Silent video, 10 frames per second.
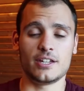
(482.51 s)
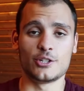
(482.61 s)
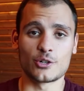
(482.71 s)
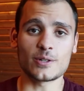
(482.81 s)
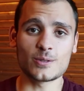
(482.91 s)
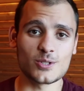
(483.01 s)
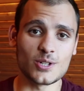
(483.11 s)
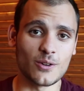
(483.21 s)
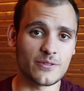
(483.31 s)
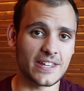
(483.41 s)
In order to
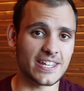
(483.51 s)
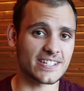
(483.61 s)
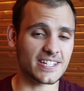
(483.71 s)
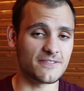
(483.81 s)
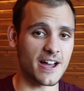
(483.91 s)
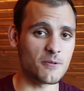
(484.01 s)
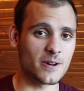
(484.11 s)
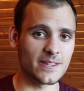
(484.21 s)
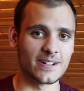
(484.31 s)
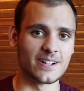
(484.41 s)
solve this, if I
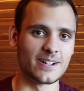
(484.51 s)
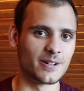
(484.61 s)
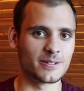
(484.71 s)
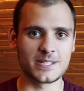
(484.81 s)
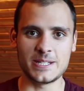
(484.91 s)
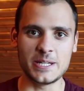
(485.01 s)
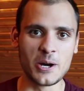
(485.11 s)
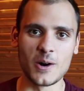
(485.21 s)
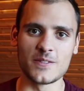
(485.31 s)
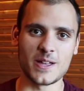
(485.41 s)
were the
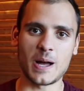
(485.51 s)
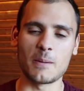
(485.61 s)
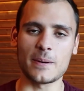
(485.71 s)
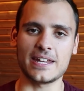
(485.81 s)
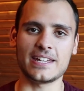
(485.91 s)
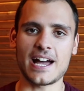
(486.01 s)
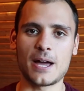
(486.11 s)
CEO of the company,